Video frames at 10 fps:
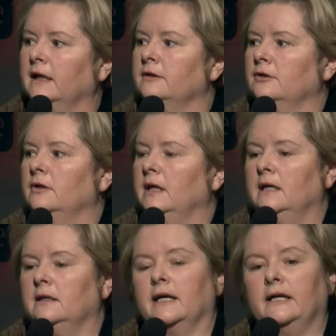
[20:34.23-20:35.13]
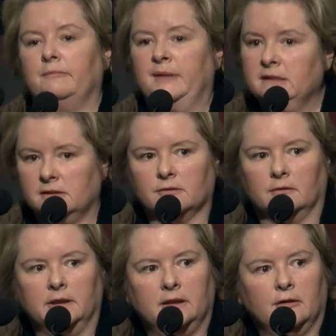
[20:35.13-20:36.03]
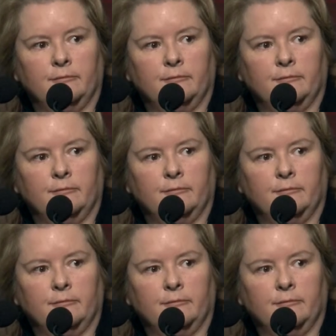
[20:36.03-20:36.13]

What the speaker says: under her head and a pistol in her